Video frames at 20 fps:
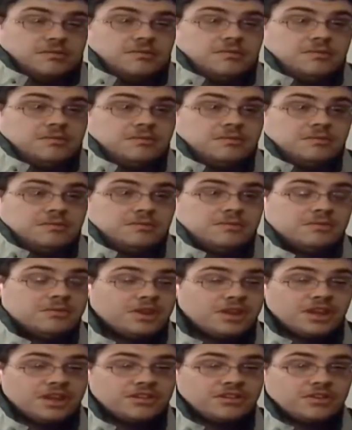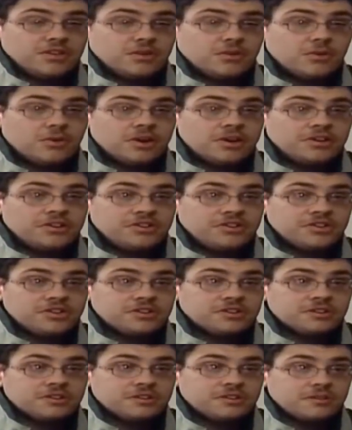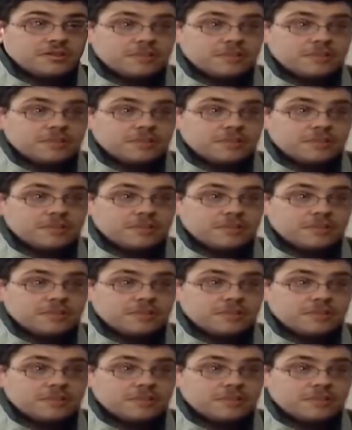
friend of mine, she's in Pittsburgh. And,